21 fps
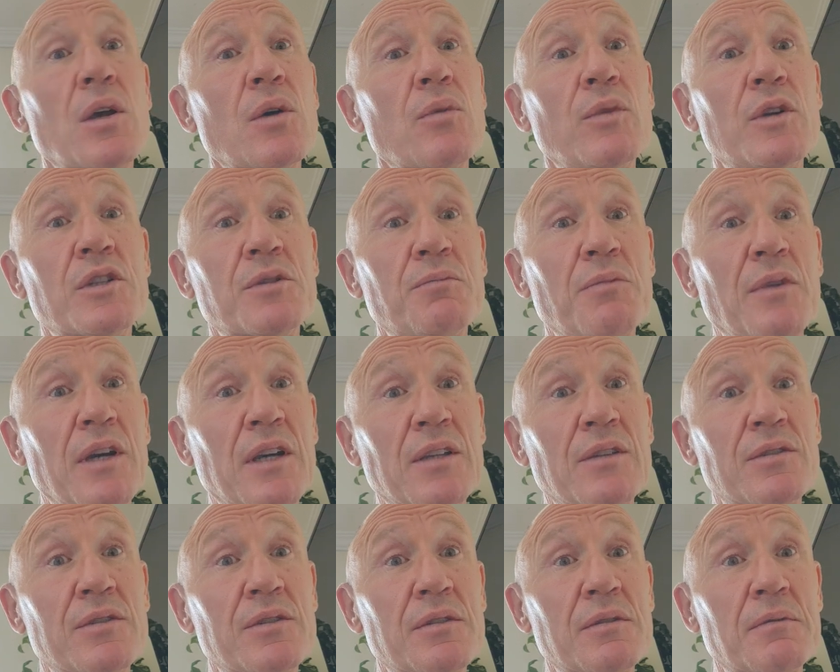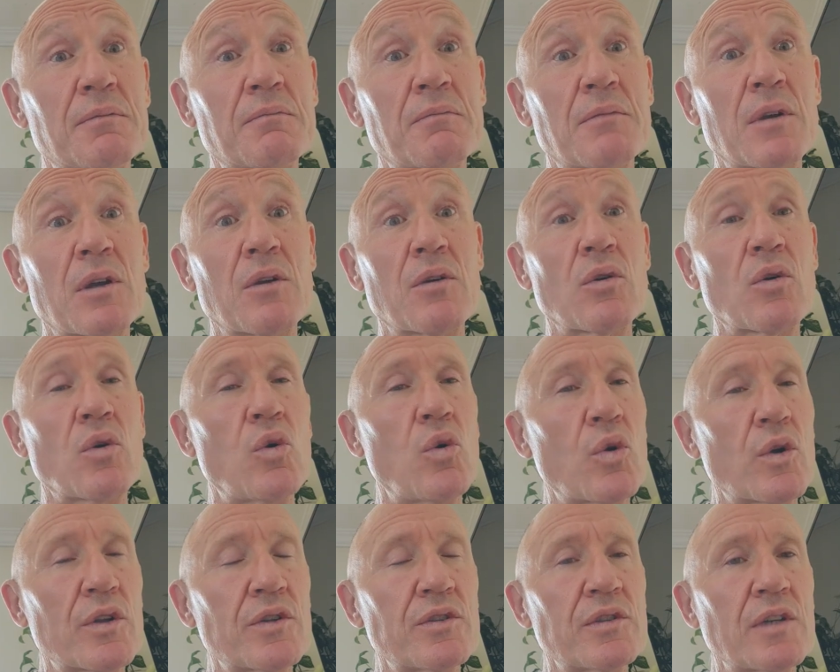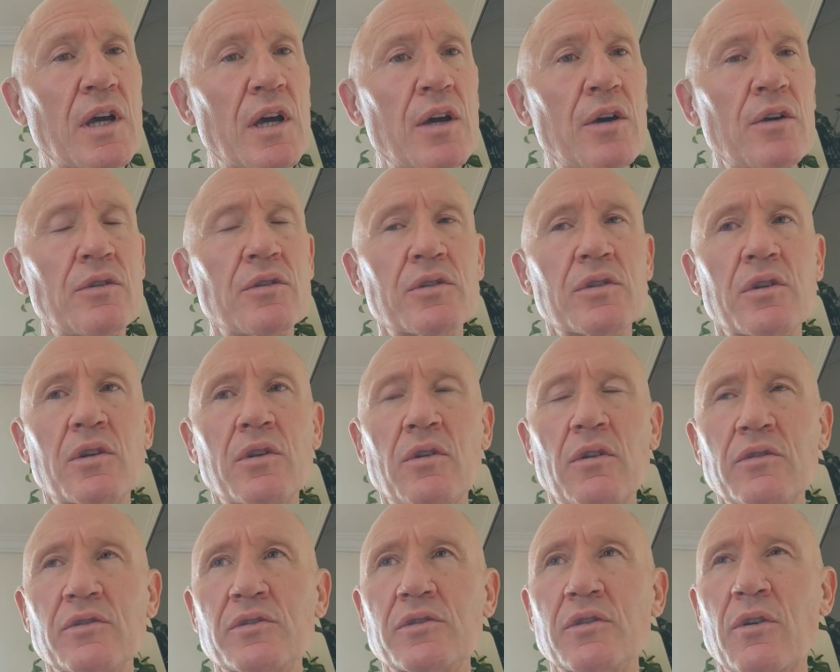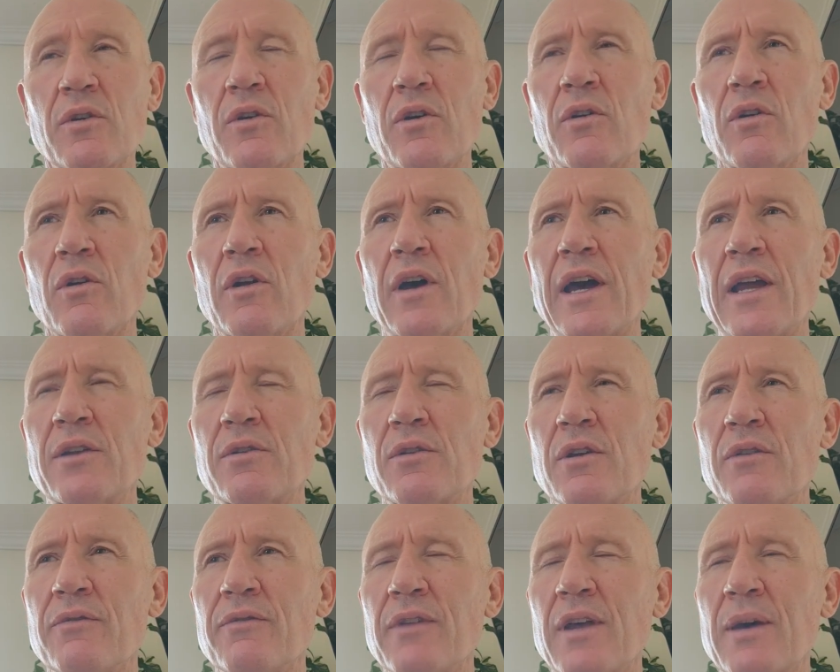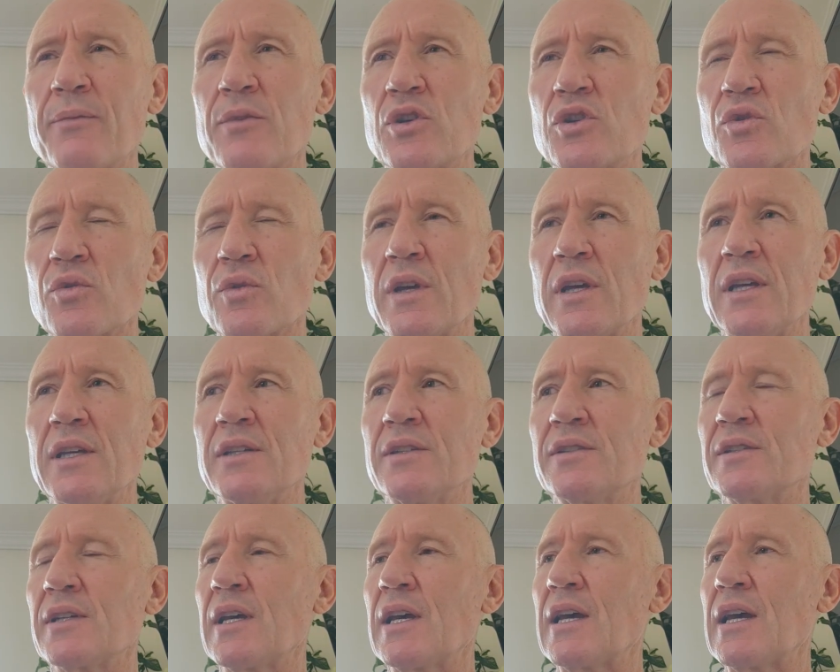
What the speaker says: which means cortisones, non-steroidal anti-inflammatories,